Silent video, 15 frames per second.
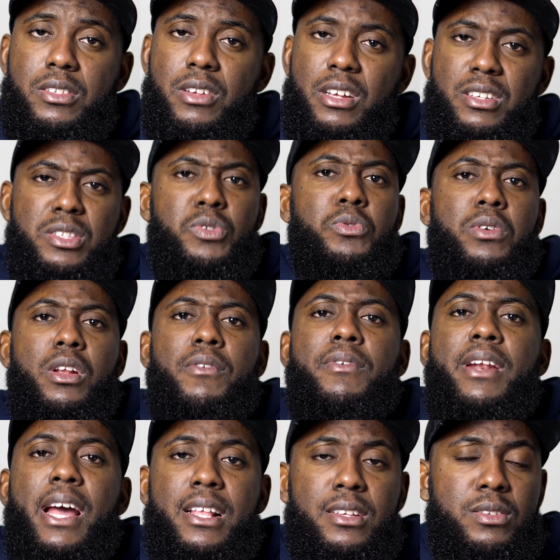So that's a total of
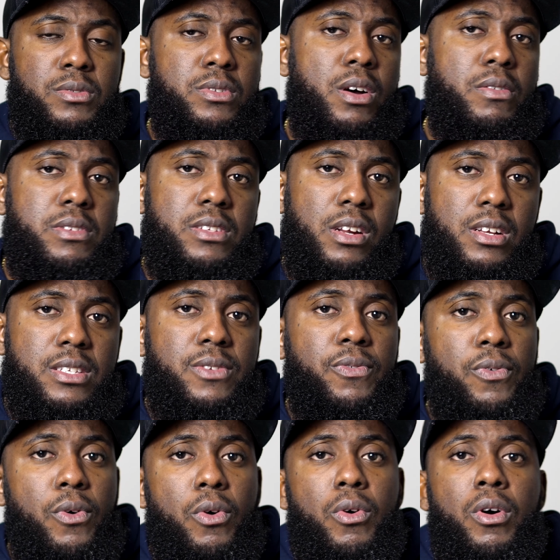$92,000
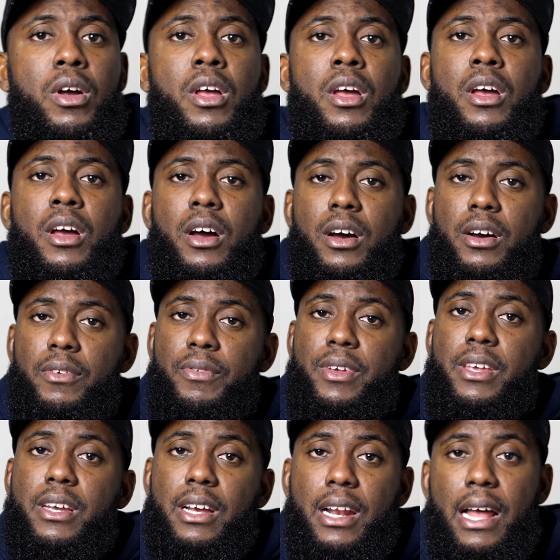for a
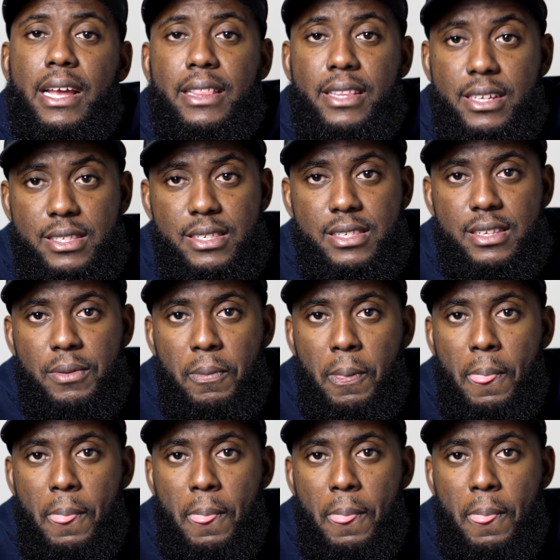vehicle like this.